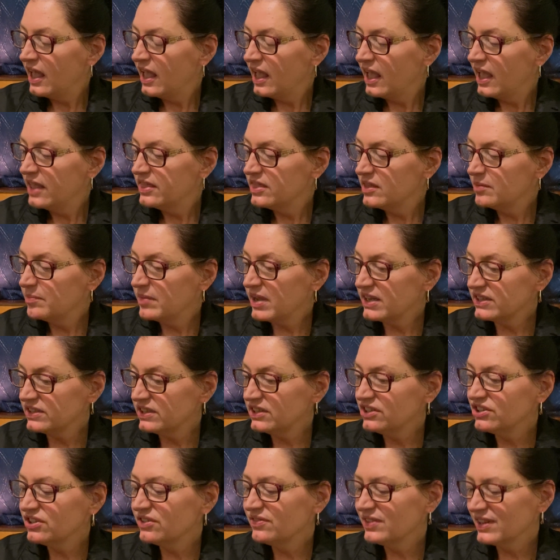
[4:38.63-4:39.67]
And the
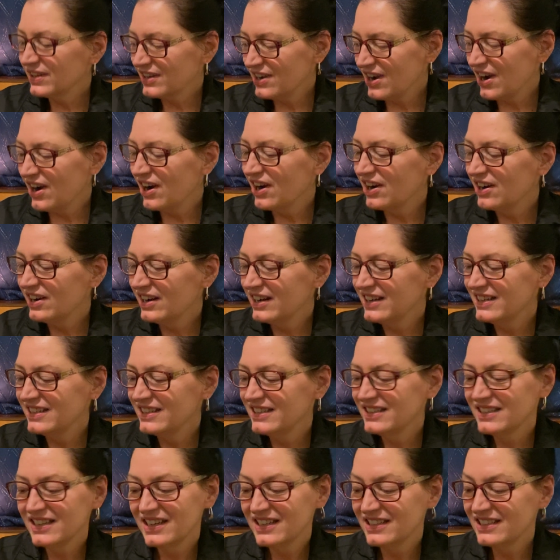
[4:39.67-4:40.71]
message of the card
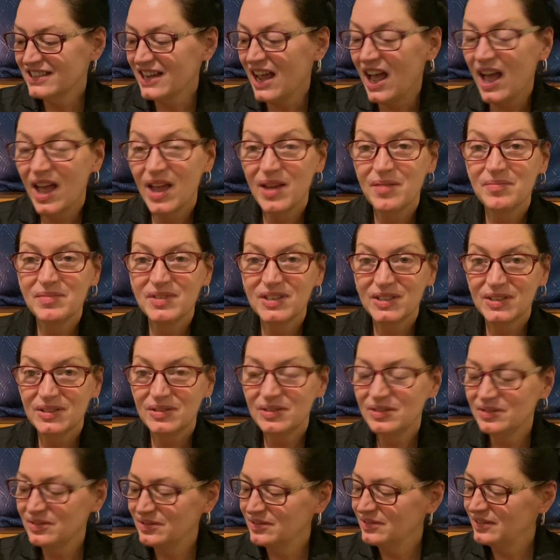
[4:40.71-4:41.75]
is time
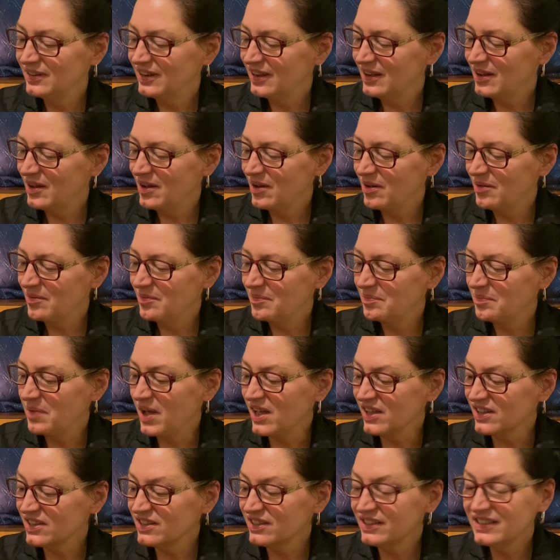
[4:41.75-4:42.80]
to
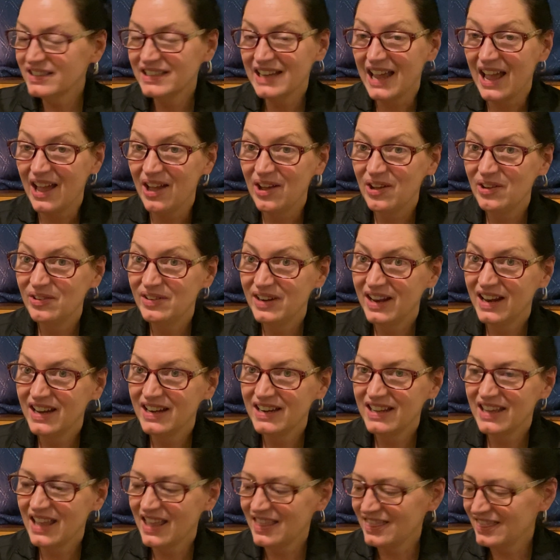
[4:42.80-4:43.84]
buckle down and
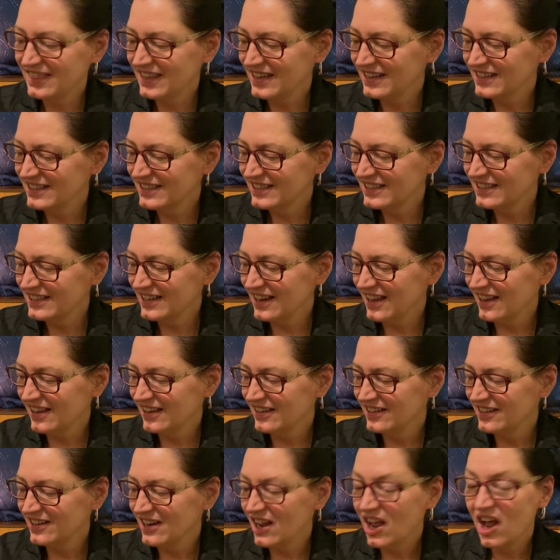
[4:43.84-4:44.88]
get things
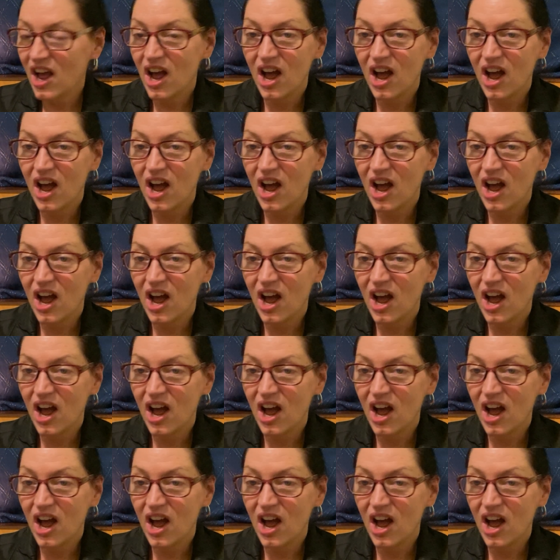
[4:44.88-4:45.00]
done.